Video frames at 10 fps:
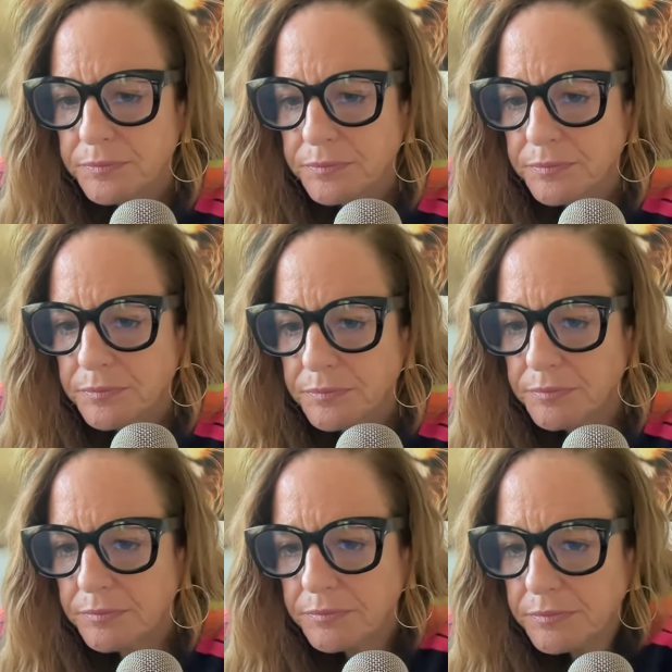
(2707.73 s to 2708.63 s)

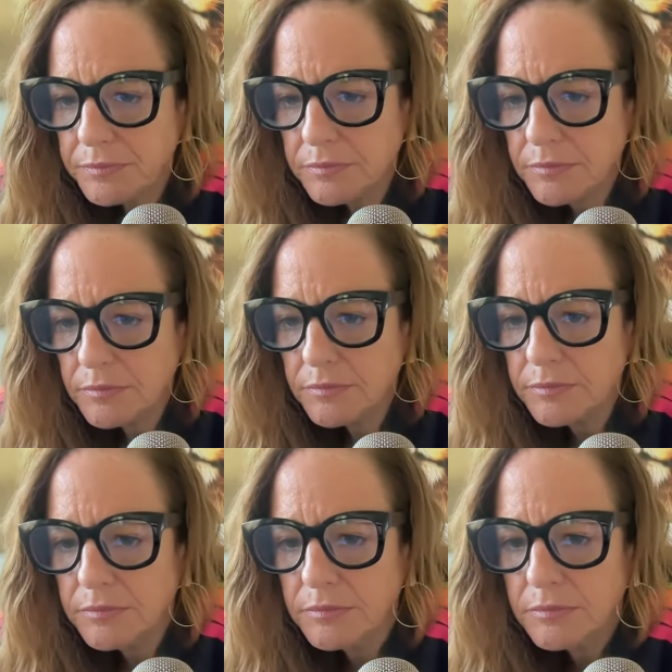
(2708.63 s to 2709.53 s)

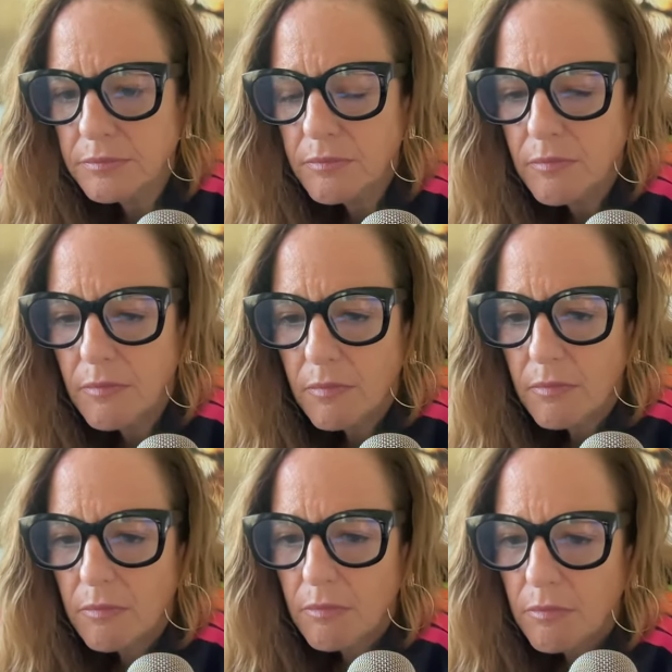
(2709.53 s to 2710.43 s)

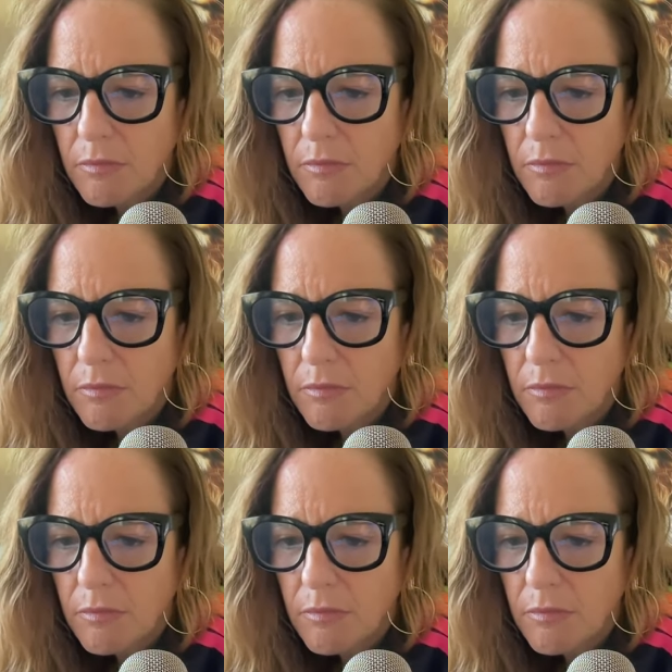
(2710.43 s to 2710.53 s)
Nobody speaks.